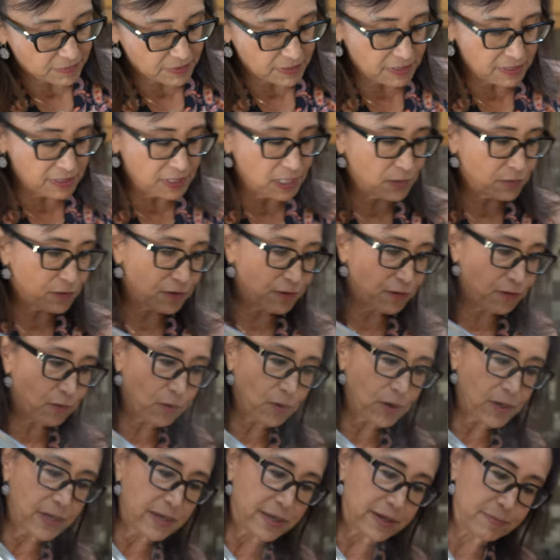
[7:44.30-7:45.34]
A little over
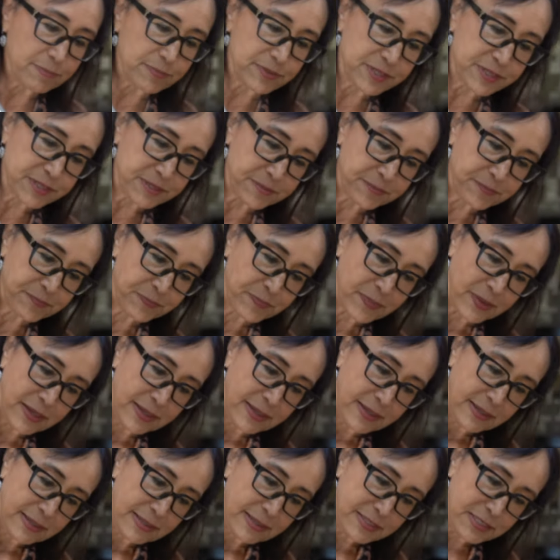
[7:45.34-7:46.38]
4 cups.
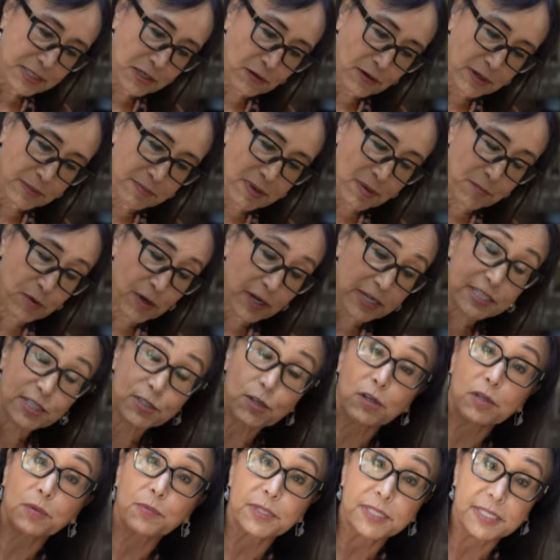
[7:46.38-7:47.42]
So I remember I
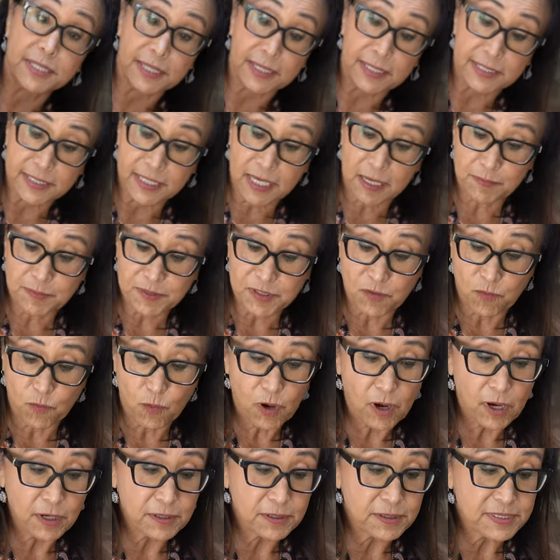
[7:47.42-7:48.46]
started with 6 cups of
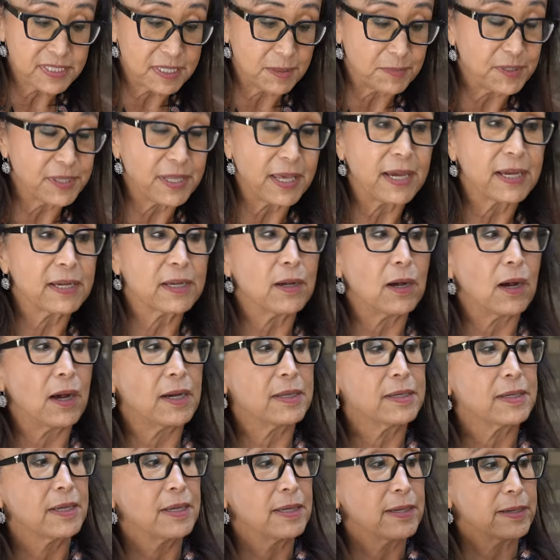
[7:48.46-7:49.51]
water. Some of that
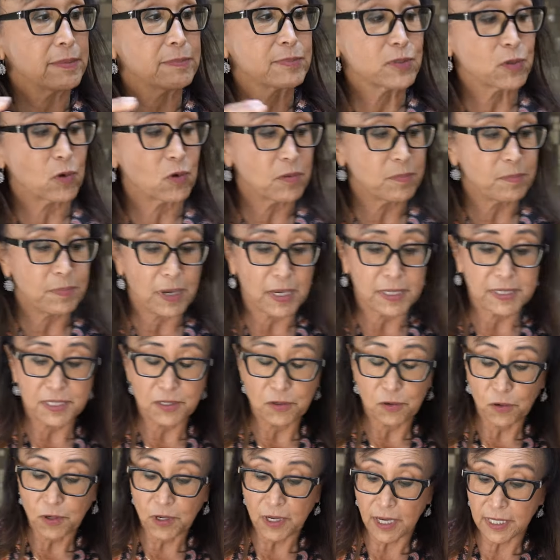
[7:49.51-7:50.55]
got absorbed by the
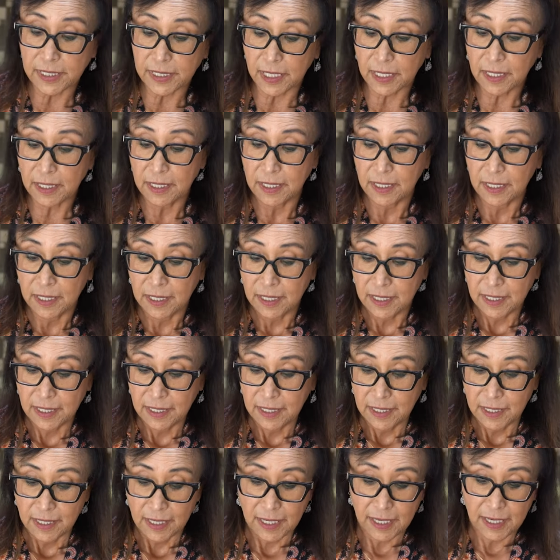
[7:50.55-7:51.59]
okara,
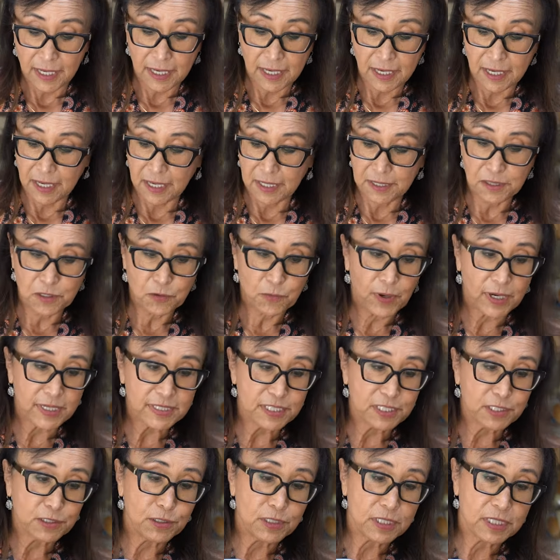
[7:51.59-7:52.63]
and the
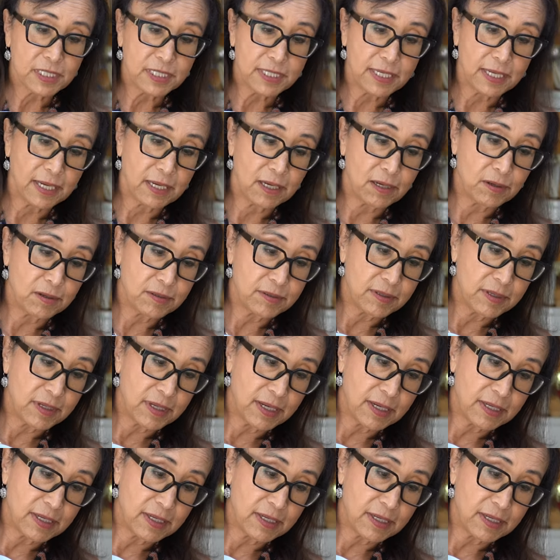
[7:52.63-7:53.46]
rest cooked down.